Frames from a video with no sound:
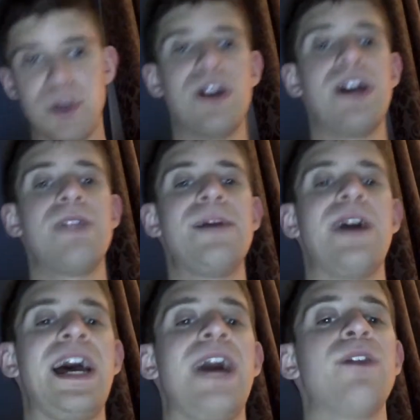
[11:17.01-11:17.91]
on about
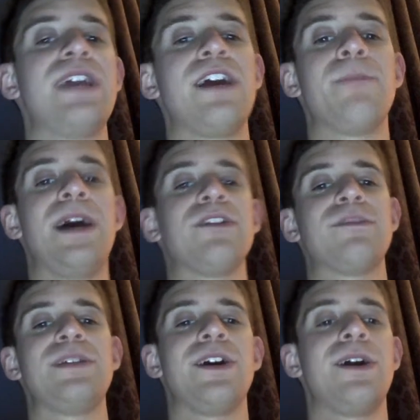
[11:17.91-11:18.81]
how they are about to
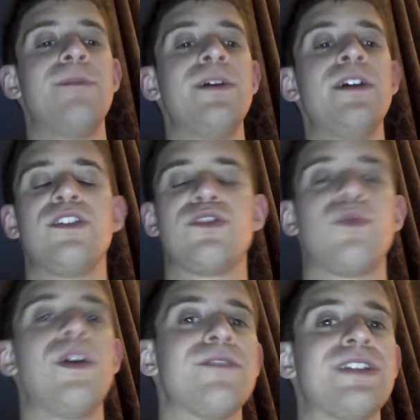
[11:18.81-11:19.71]
become
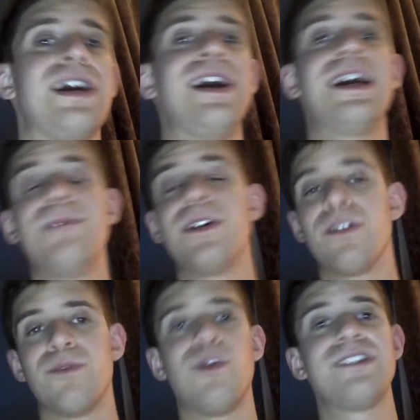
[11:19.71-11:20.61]
12 time
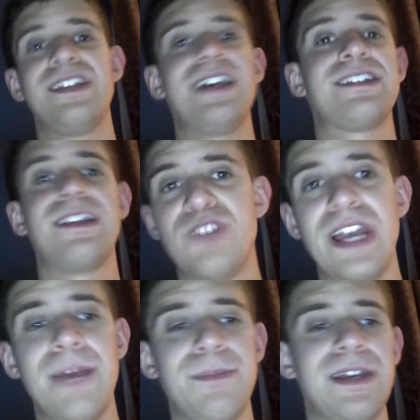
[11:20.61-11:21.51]
Raw Tag Team
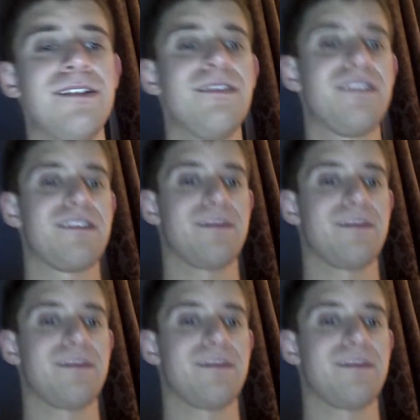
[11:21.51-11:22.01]
Champions.